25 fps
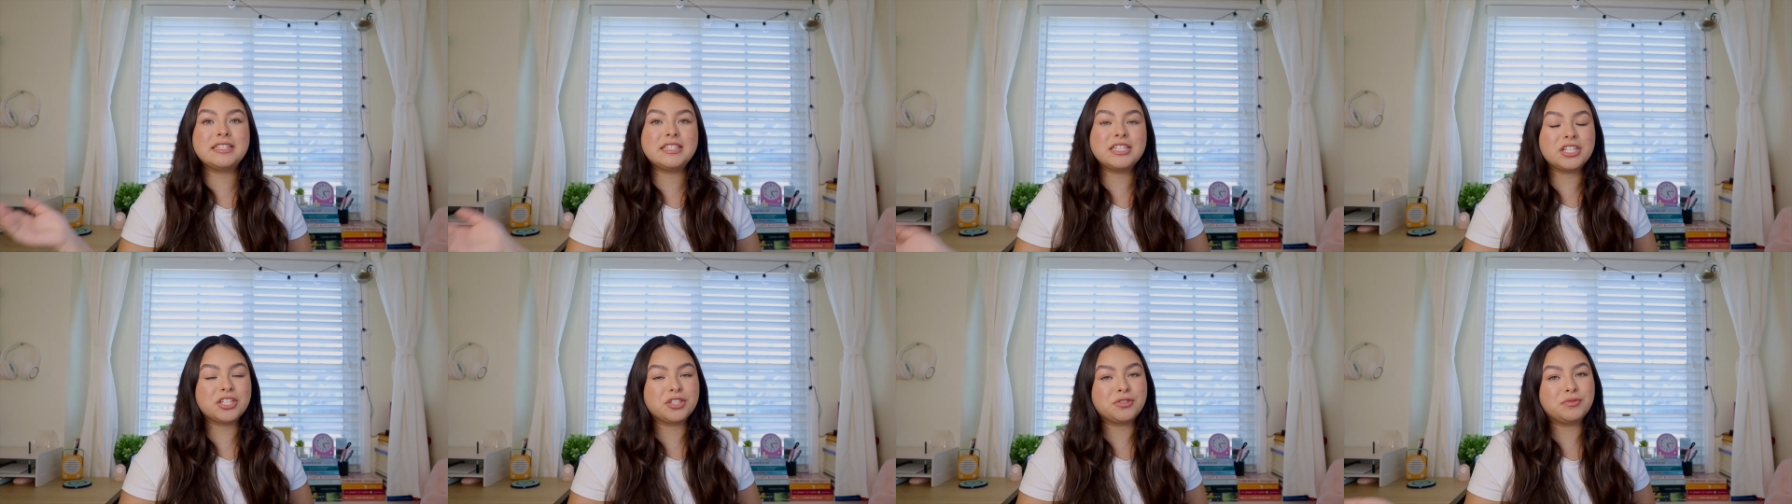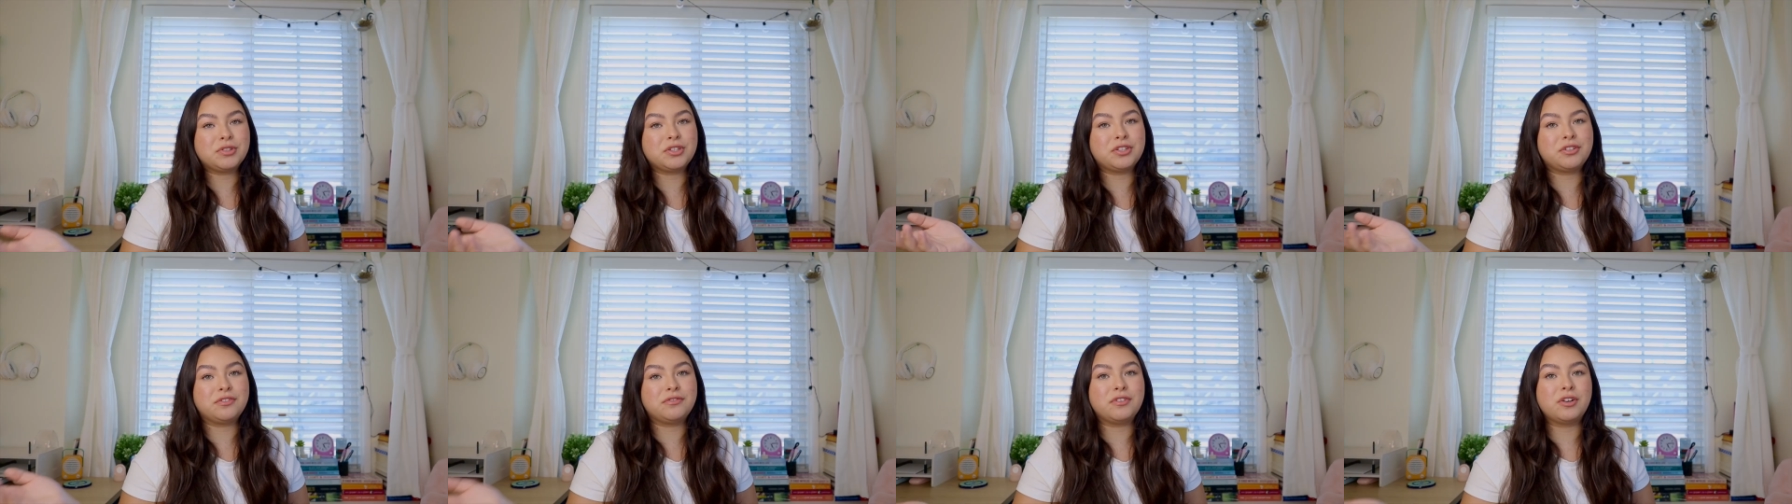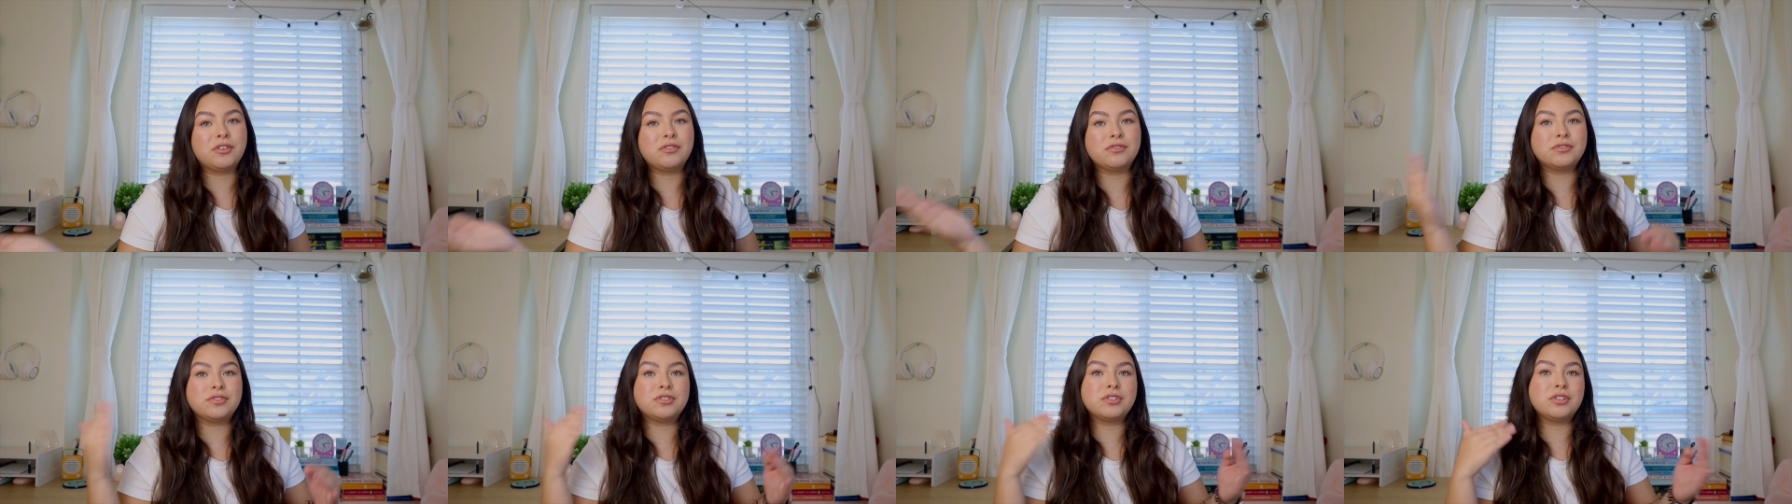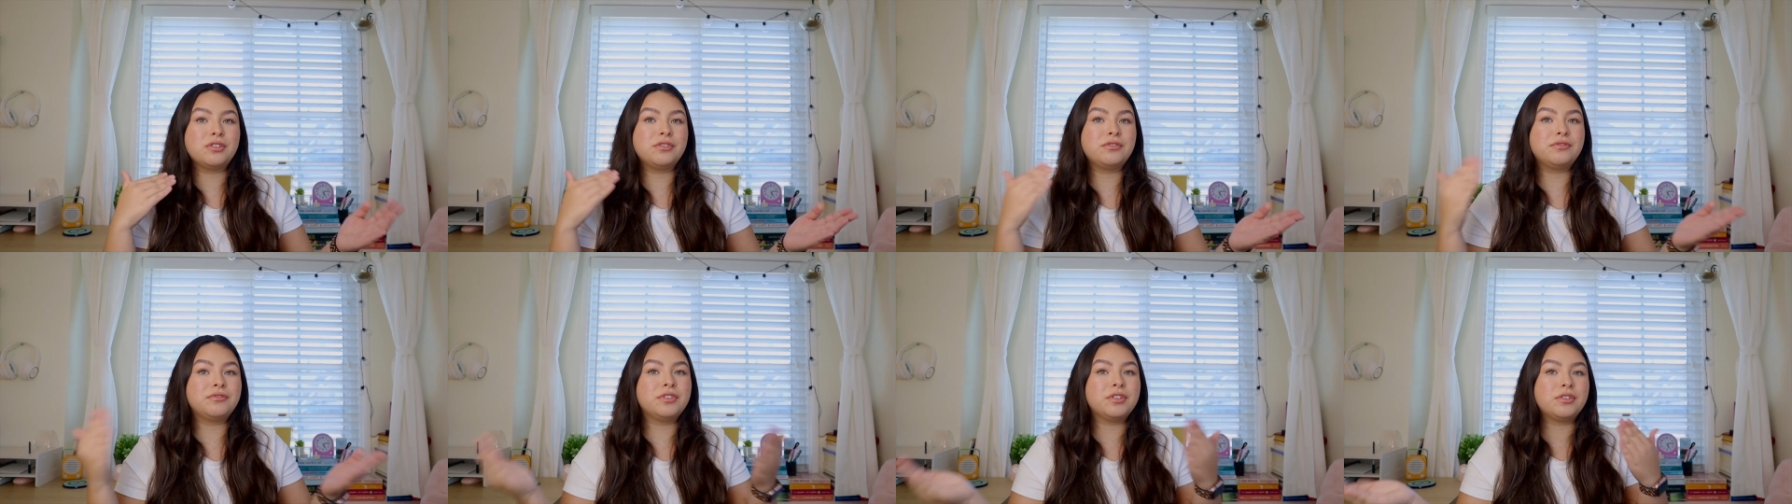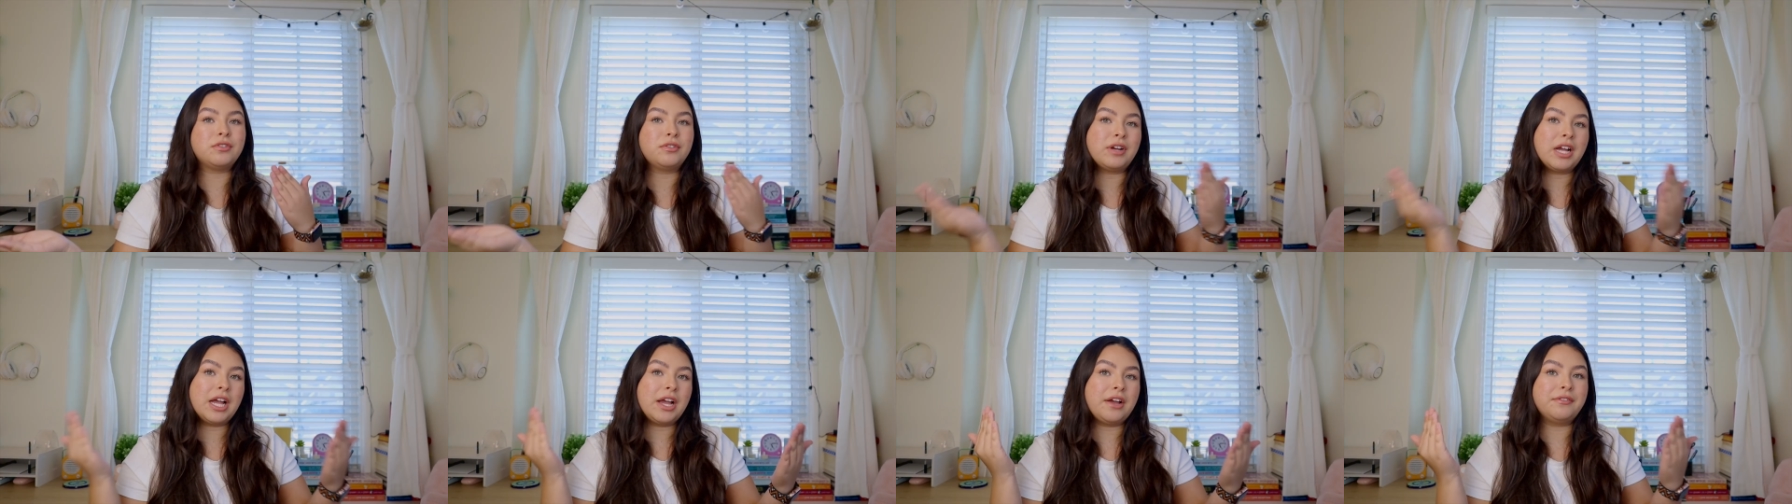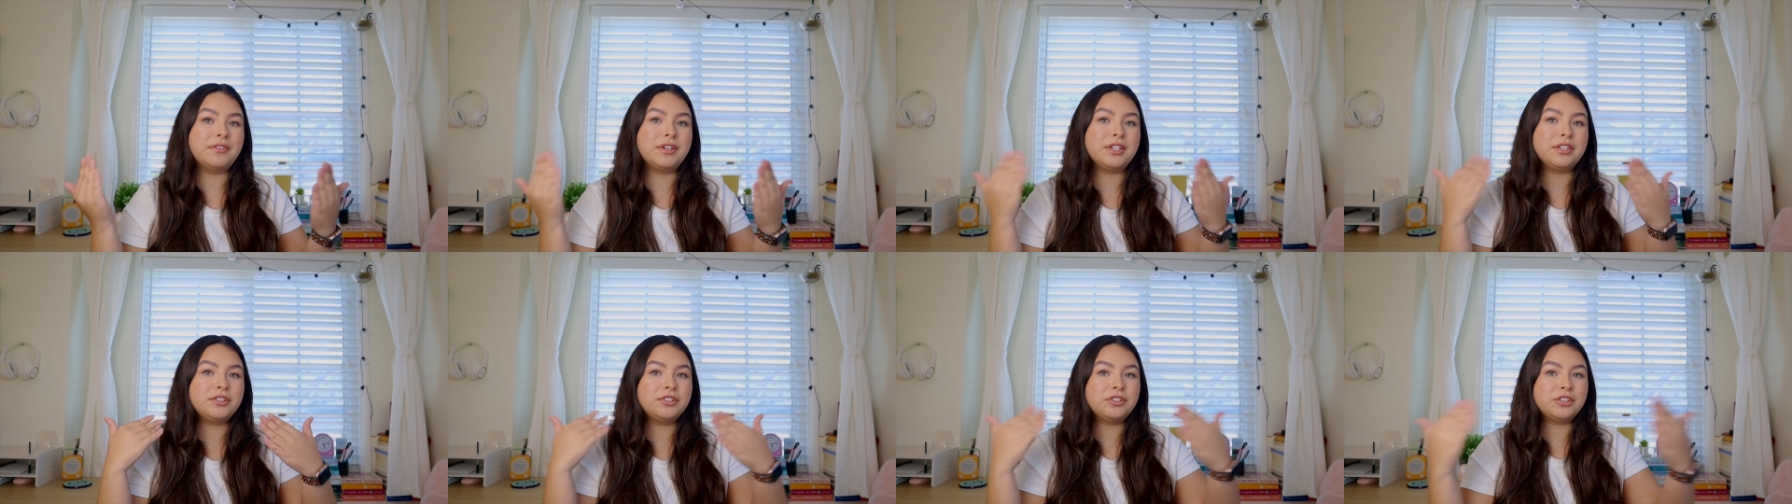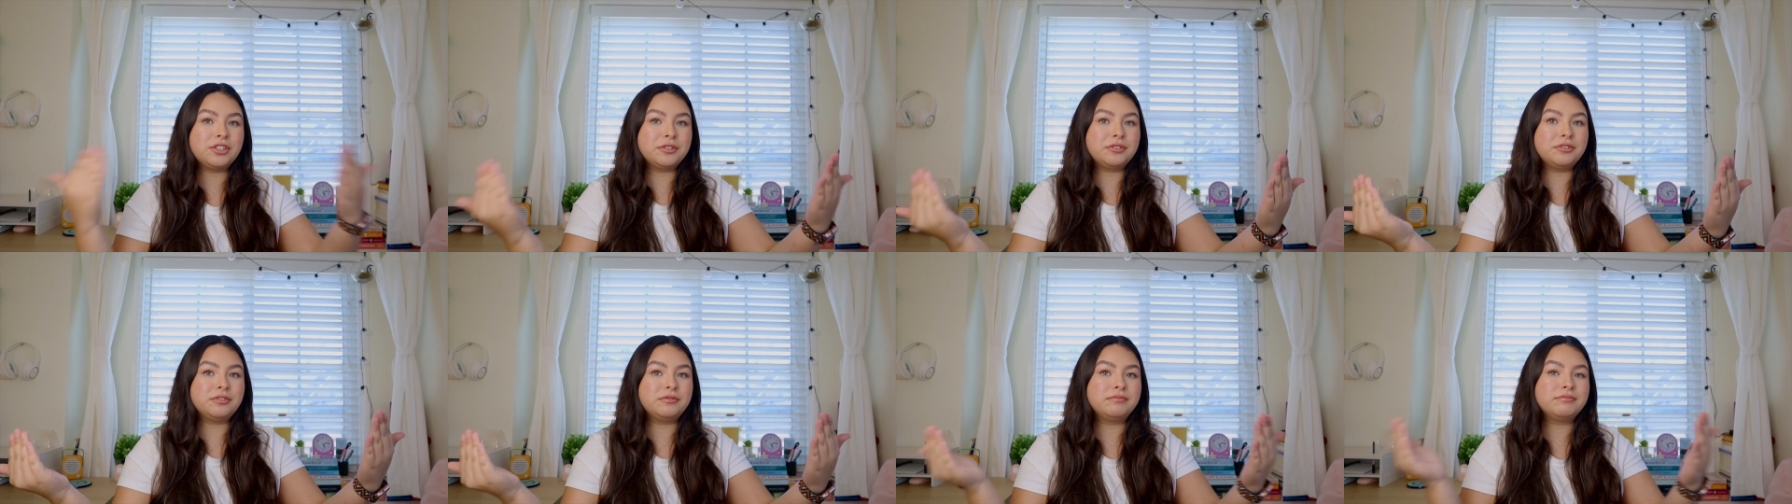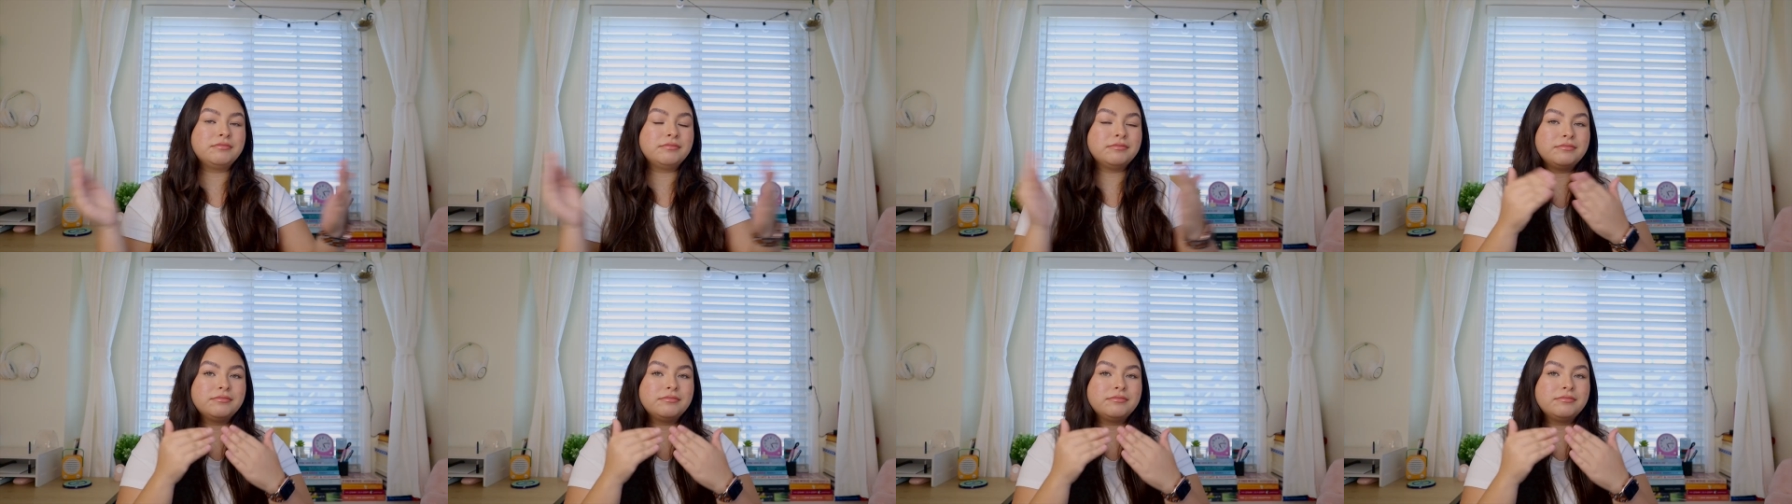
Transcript: syncs with your phone, so if you don't have it, you could